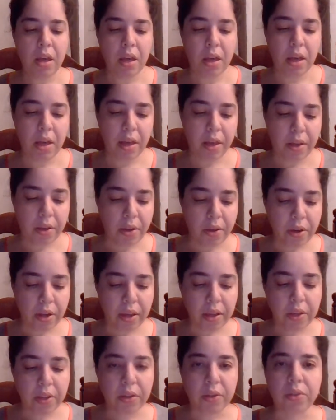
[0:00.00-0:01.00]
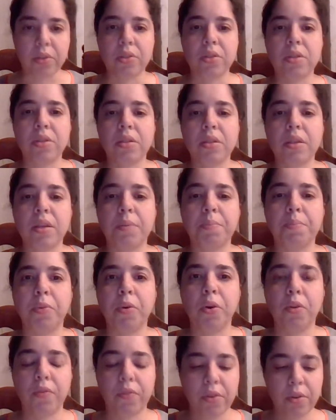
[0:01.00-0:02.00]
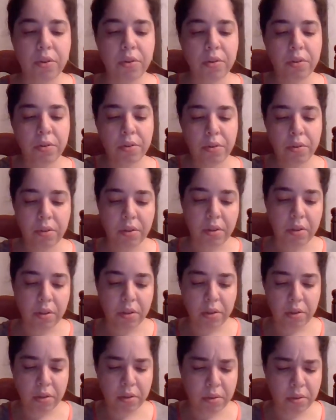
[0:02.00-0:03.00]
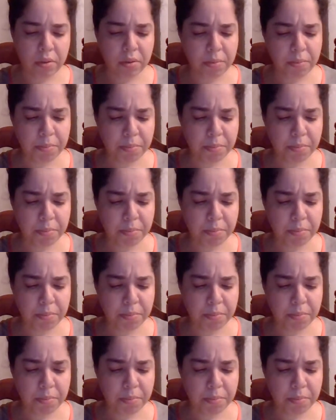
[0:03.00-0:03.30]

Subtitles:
And I could skip over the